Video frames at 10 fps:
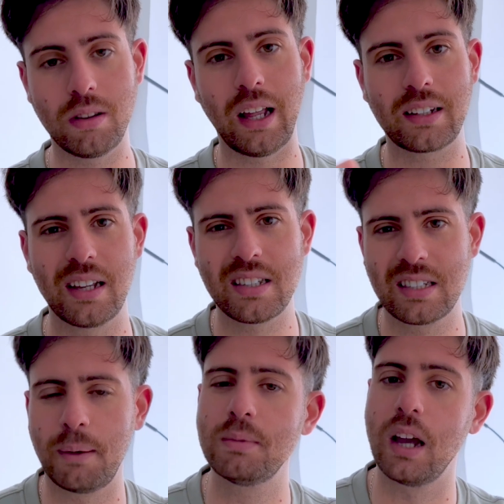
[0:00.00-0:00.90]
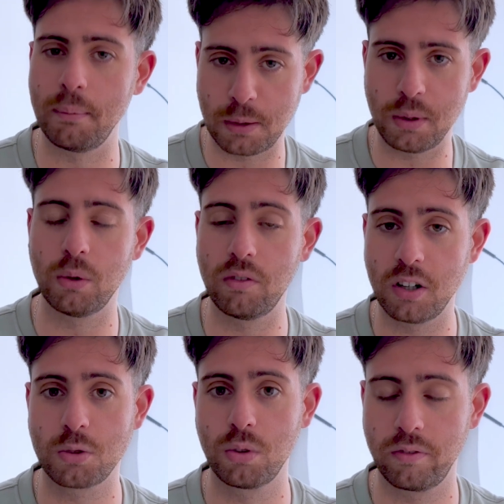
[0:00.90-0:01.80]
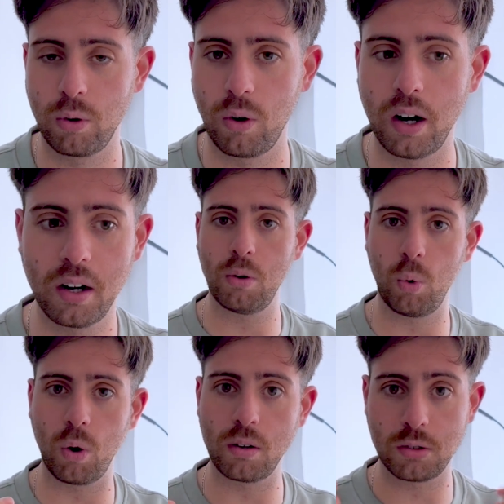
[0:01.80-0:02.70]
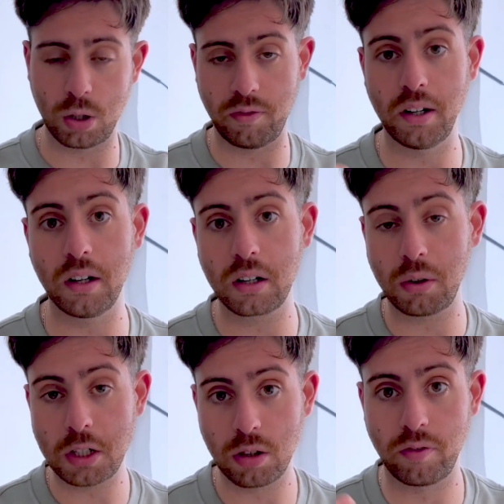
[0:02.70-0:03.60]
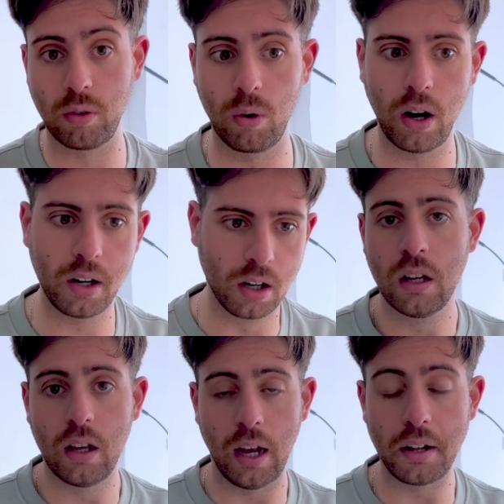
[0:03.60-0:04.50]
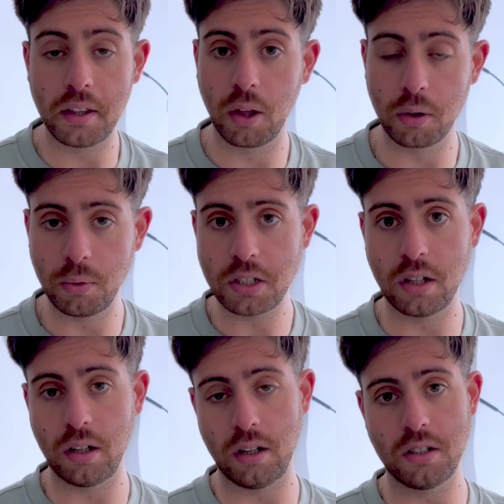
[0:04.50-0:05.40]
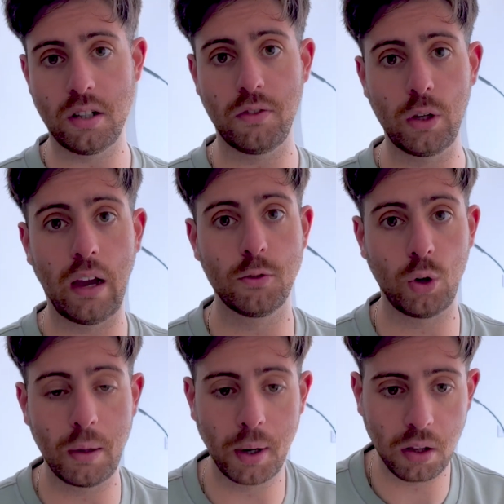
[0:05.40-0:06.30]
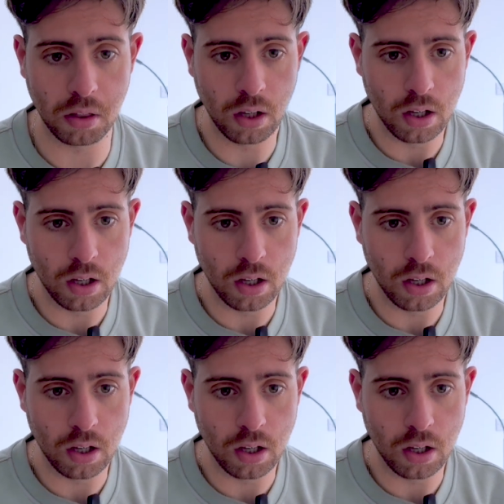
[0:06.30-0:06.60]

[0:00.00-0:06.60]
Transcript: that can sometimes be reversed with fluoride or sort of an increase of fluoride. And the other reason is if you have dry mouth.